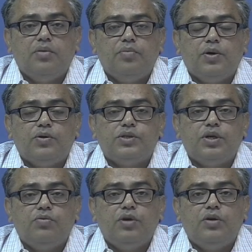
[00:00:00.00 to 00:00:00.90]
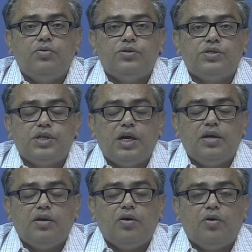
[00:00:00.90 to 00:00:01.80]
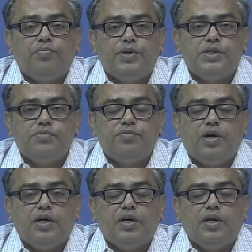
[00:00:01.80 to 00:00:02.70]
because you need to state or specify